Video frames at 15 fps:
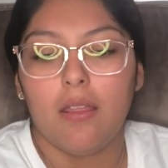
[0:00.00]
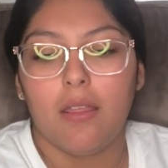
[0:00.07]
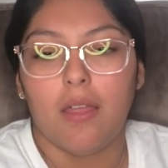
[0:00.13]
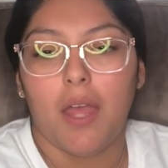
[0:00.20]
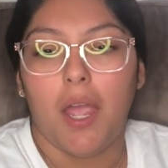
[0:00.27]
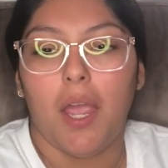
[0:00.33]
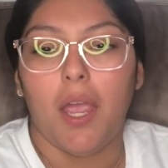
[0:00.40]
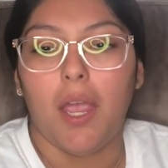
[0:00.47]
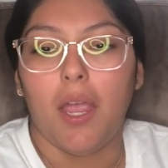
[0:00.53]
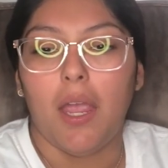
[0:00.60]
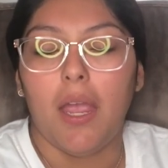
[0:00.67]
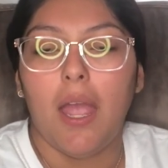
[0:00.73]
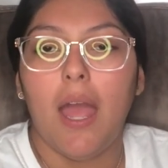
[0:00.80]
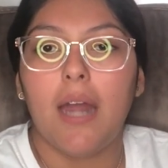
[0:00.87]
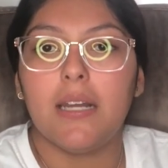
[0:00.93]

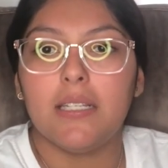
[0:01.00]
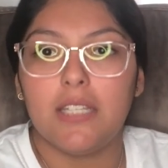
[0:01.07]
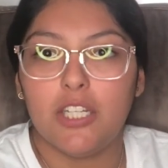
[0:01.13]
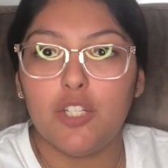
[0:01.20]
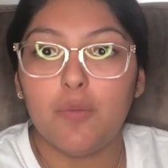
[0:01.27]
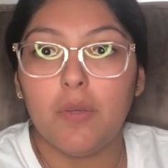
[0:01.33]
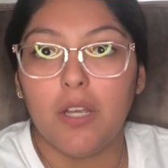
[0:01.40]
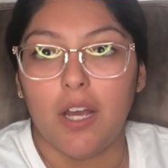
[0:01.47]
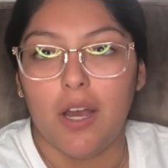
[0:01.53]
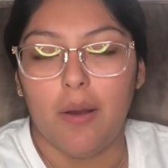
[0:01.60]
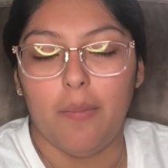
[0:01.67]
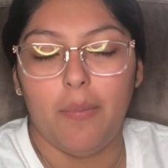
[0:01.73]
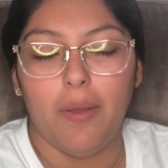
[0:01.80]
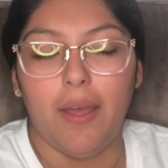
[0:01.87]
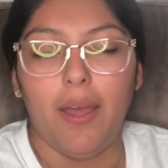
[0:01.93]
They had to stitch me
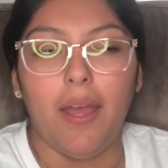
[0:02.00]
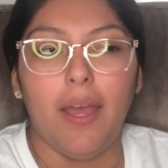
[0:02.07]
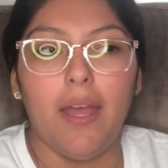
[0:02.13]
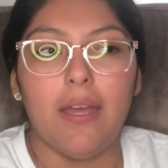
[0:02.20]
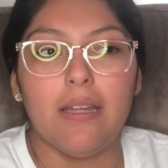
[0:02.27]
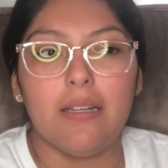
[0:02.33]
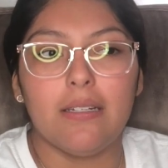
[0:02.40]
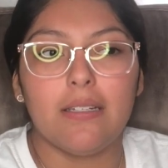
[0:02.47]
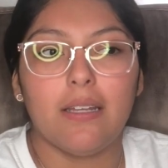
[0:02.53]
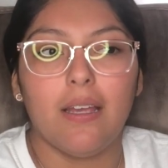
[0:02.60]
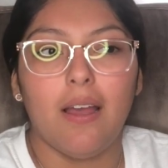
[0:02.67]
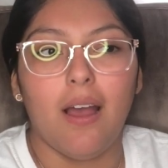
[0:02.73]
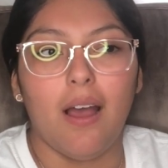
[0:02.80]
up, and